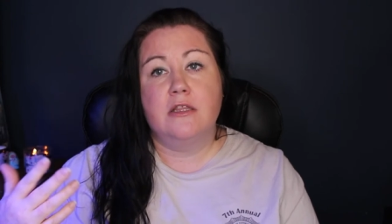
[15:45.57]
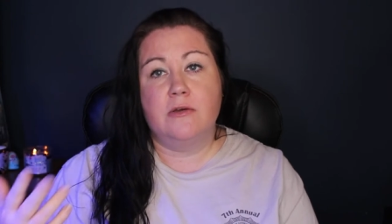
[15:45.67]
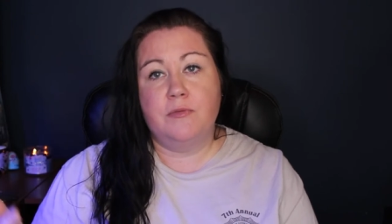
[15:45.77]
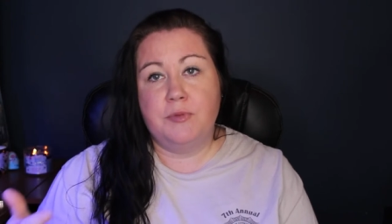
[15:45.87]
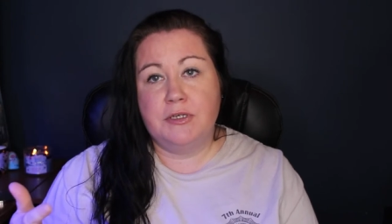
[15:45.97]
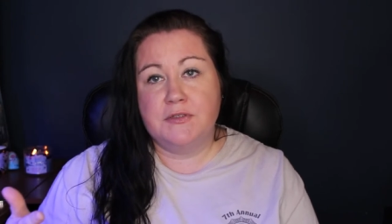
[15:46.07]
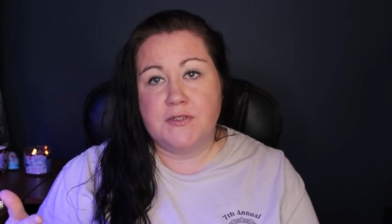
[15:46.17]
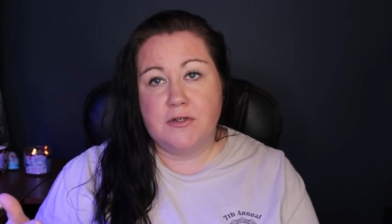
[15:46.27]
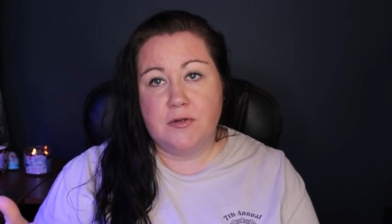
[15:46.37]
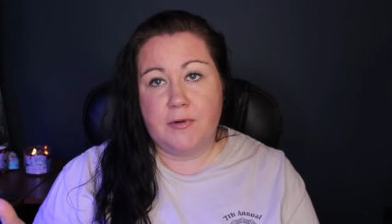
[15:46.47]
that would be
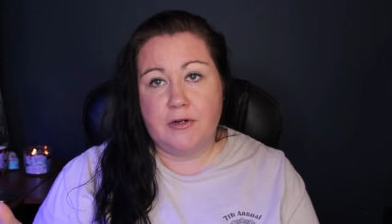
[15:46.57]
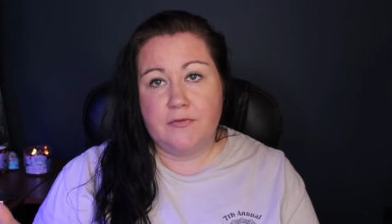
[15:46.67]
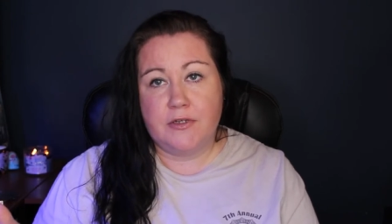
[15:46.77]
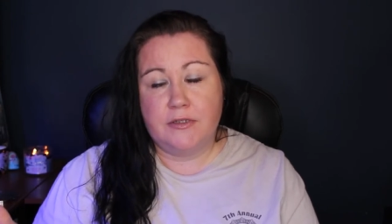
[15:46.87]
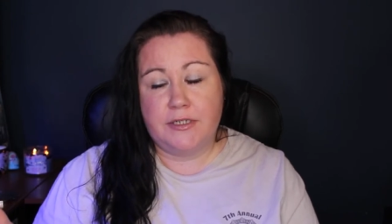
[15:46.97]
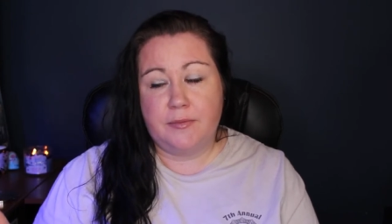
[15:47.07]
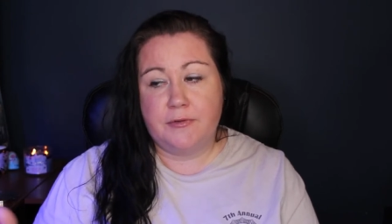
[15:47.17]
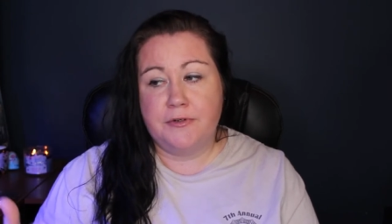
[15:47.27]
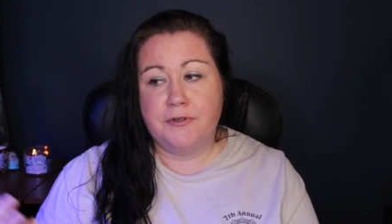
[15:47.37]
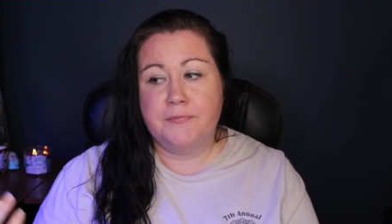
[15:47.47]
considered part of a
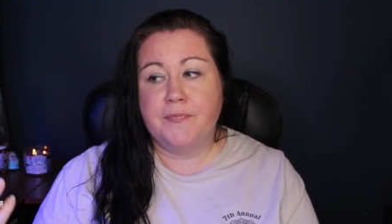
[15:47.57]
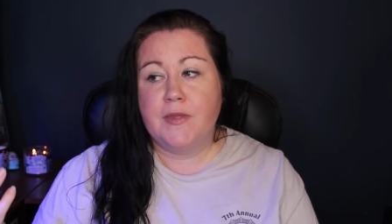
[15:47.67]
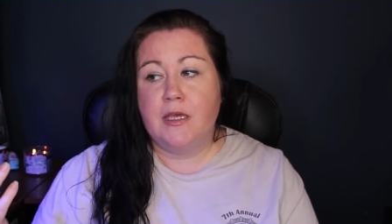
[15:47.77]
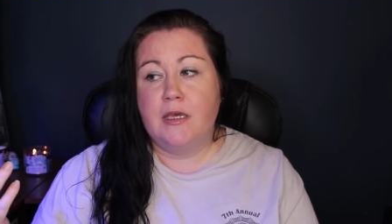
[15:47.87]
cleanup crew,